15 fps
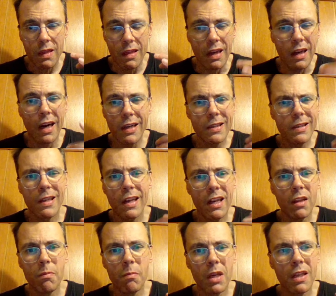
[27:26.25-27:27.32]
The guy
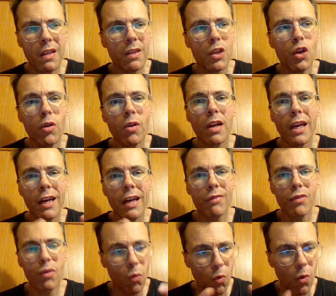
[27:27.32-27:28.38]
stated to me that you're going to
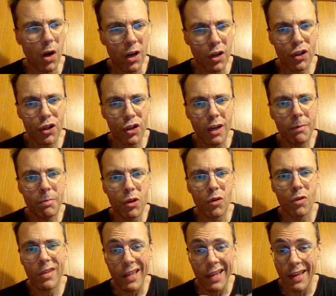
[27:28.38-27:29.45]
have to wash
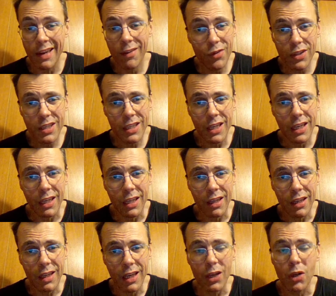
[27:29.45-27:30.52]
absolutely everything,
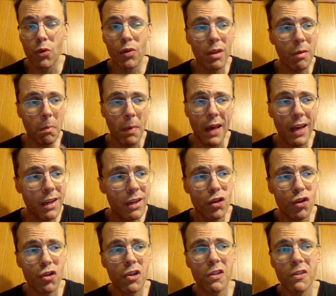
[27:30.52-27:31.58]
including
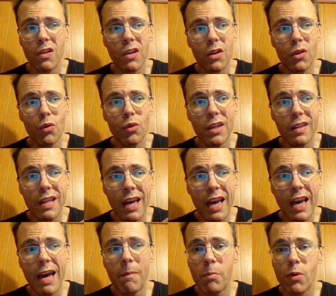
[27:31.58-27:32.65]
packages, including the
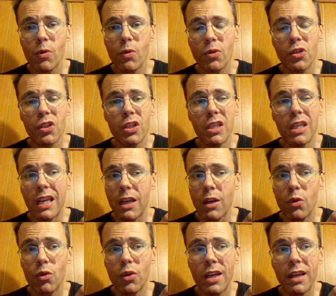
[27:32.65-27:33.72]
apples,
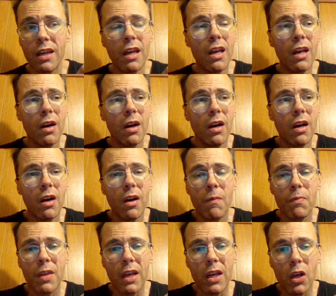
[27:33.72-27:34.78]
including,
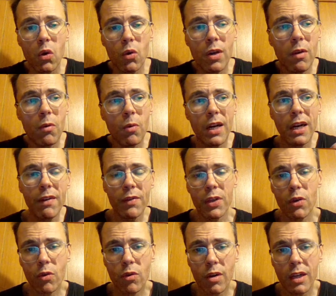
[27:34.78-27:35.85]
including whatever
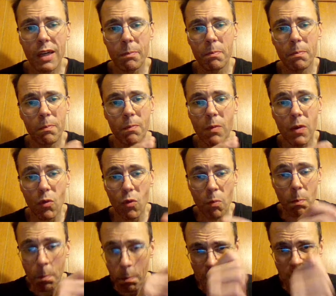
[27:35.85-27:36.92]
you're going to
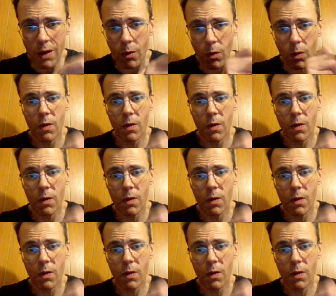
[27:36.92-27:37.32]
peel,